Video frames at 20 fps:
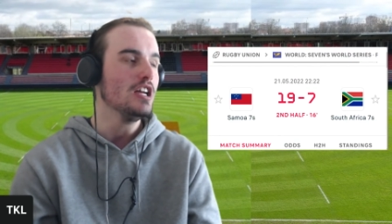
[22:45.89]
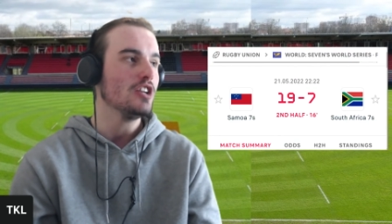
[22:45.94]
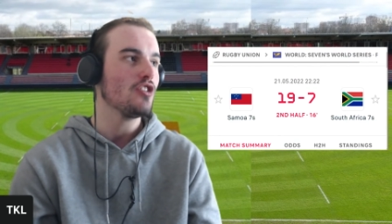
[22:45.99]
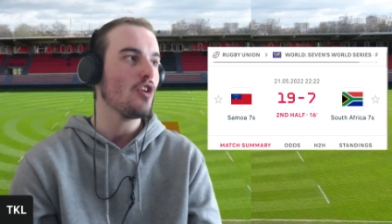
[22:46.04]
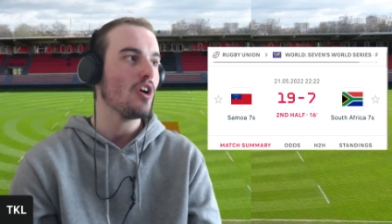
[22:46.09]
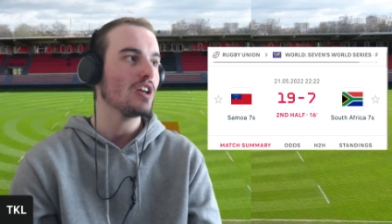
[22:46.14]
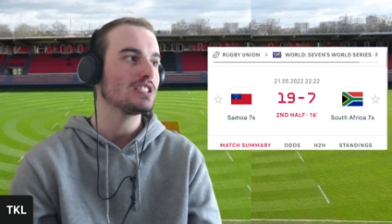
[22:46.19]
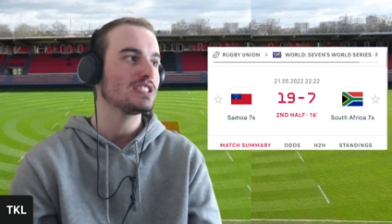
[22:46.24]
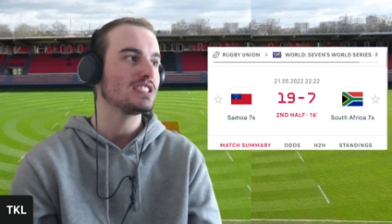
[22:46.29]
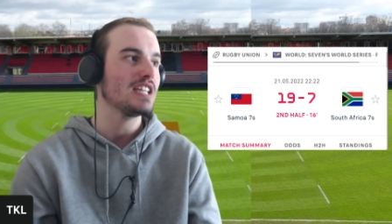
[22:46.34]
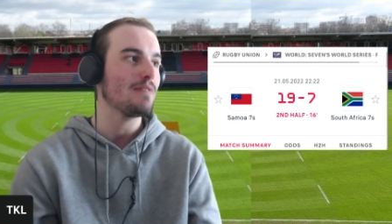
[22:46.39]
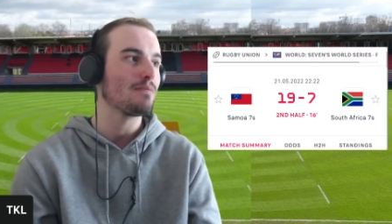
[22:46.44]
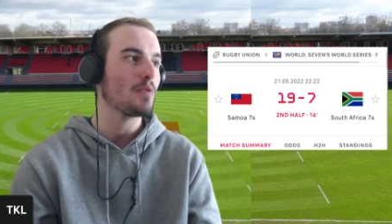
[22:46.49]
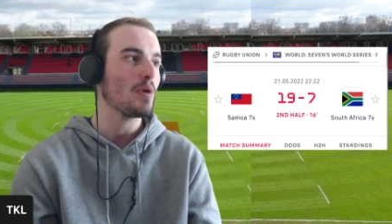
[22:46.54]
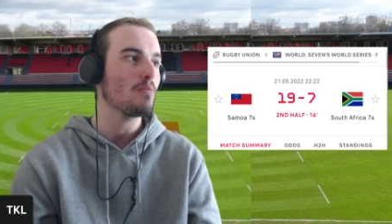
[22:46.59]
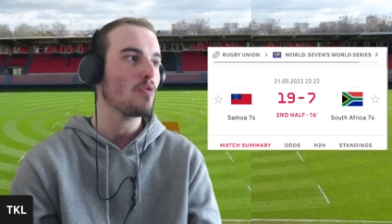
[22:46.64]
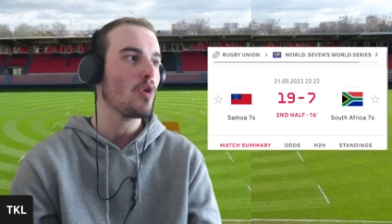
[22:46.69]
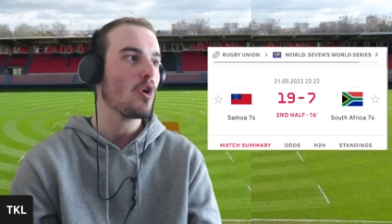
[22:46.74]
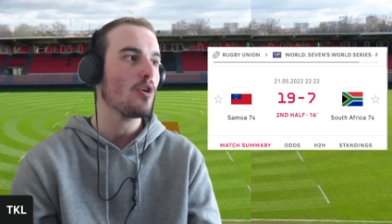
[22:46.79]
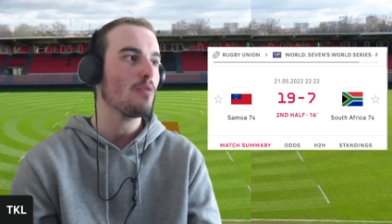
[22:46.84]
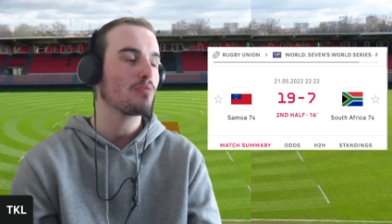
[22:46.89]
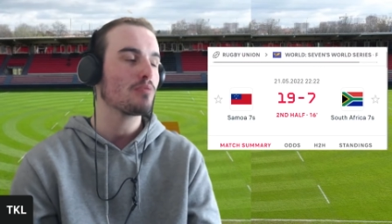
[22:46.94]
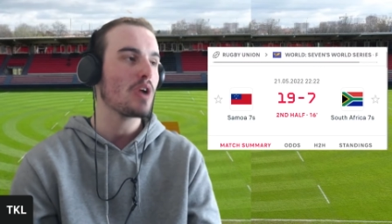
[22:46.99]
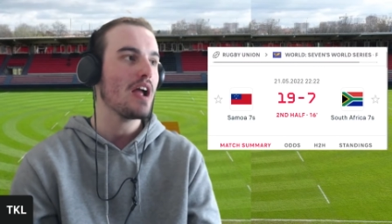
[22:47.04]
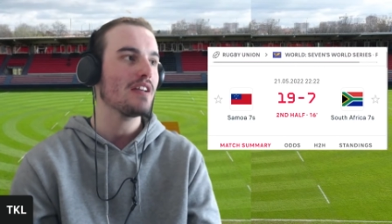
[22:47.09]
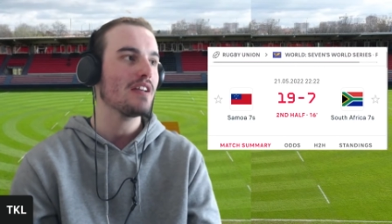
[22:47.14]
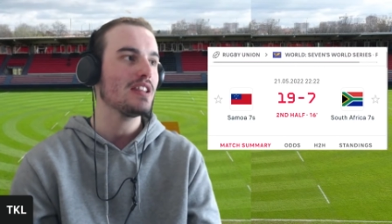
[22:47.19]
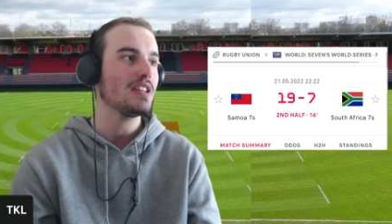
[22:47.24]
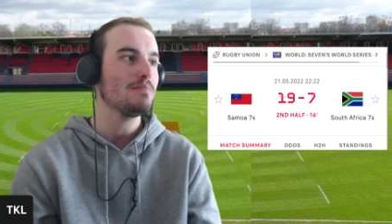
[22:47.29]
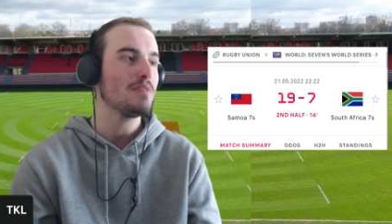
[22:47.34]
Nice step from Ronald
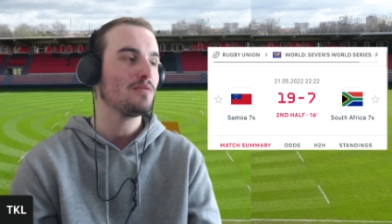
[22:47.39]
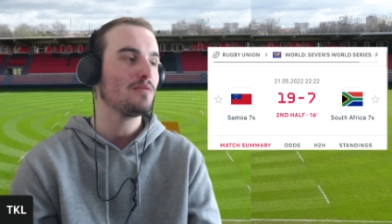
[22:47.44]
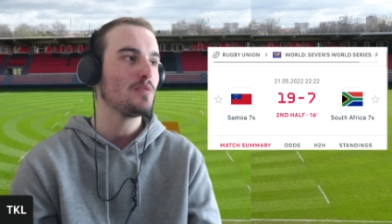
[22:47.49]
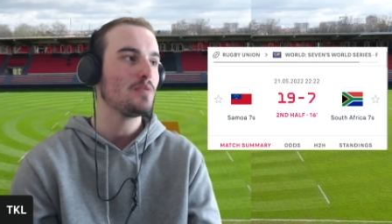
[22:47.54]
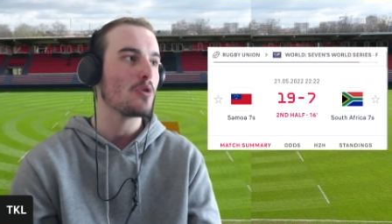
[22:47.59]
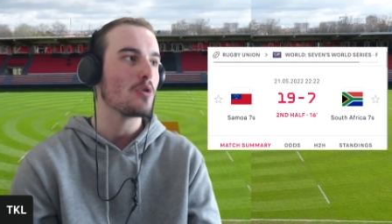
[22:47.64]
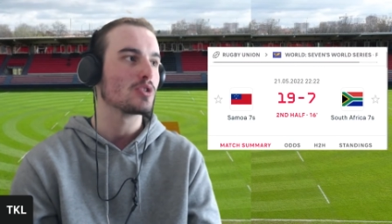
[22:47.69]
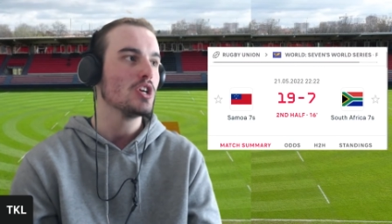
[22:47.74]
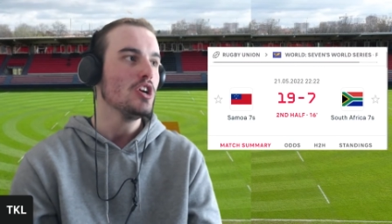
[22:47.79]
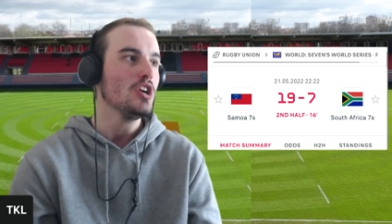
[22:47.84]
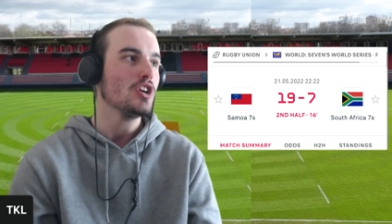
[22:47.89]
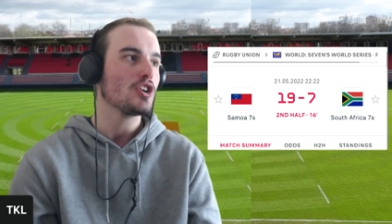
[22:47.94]
Brown in the midfield.